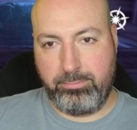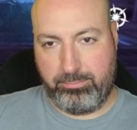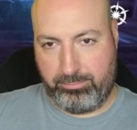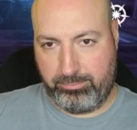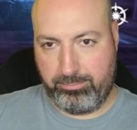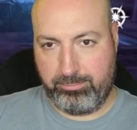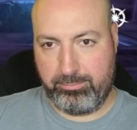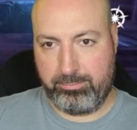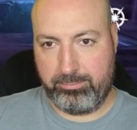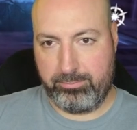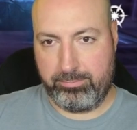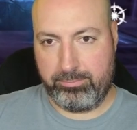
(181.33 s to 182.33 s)

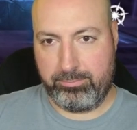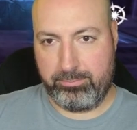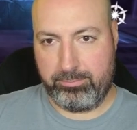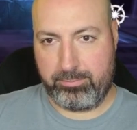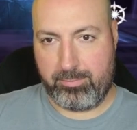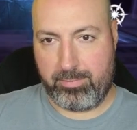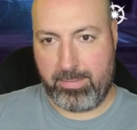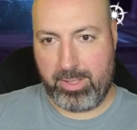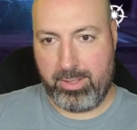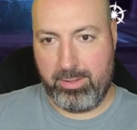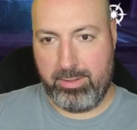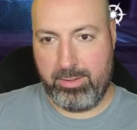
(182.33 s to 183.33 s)

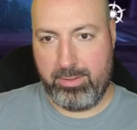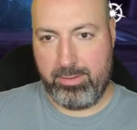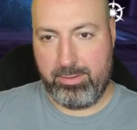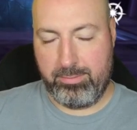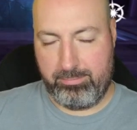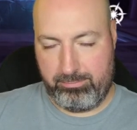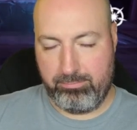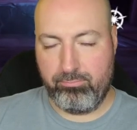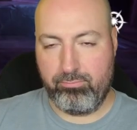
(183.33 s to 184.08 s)
Nobody speaks.